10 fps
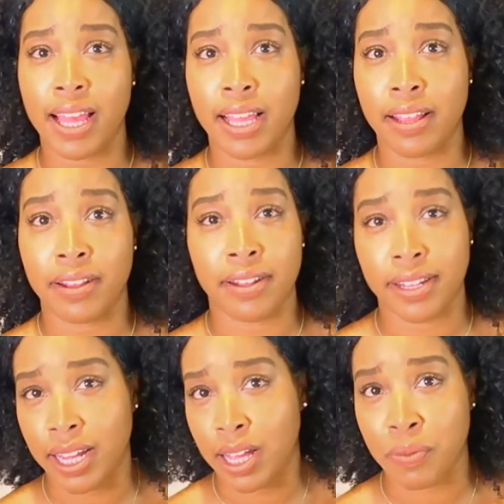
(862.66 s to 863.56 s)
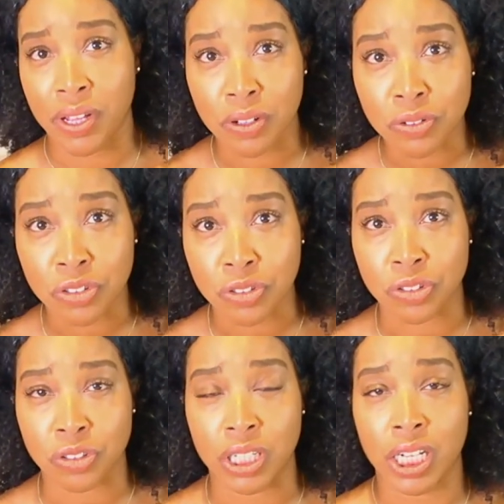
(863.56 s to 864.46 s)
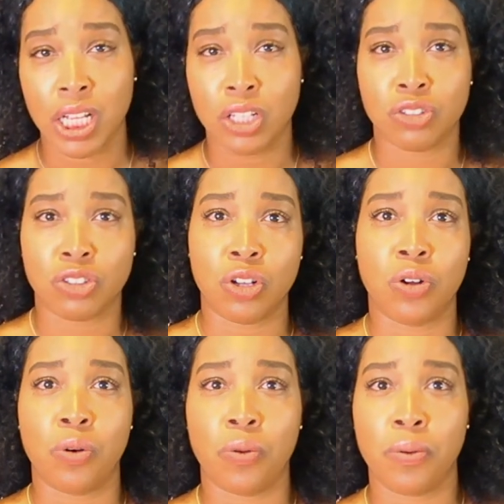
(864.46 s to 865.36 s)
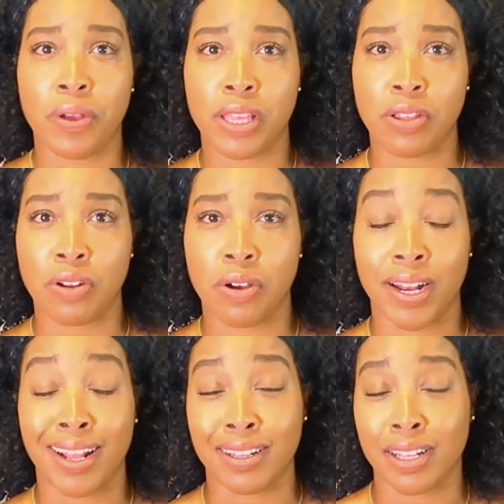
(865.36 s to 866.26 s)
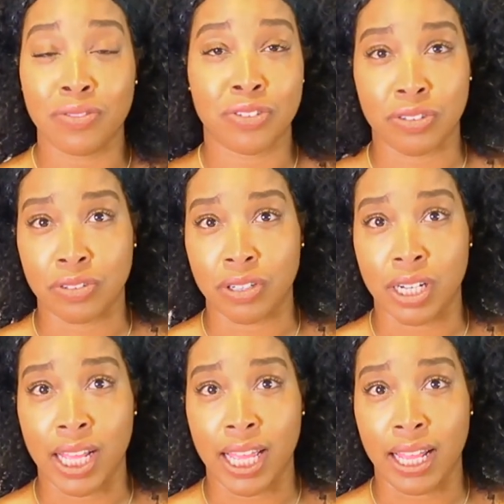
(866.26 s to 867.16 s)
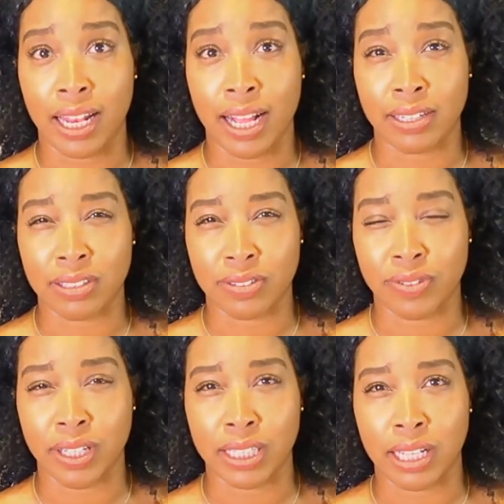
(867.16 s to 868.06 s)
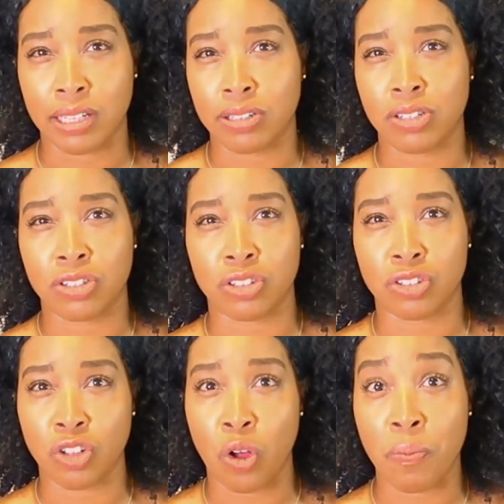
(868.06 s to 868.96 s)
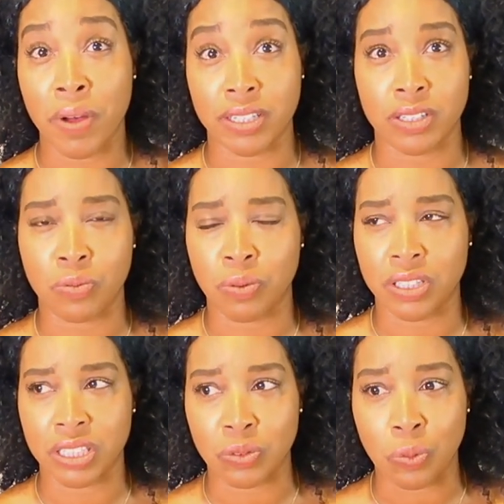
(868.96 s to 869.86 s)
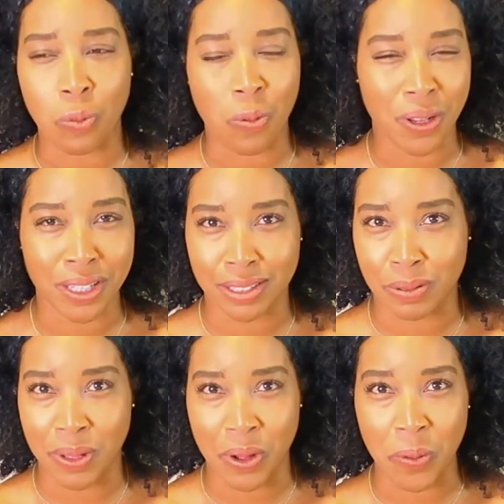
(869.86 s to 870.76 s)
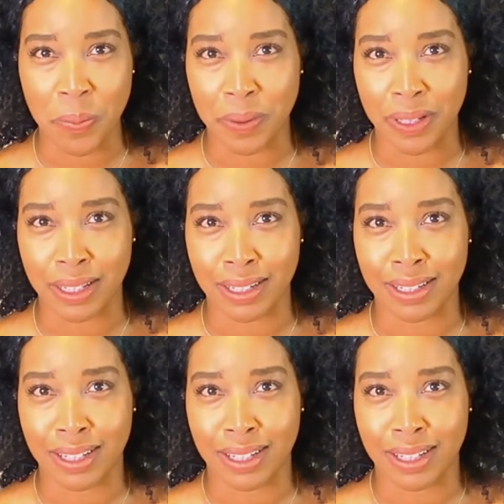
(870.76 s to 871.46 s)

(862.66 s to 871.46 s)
And, and then I had my own children. So, you know, and I love children. And I just feel like they can teach us so much if we're just willing to be open,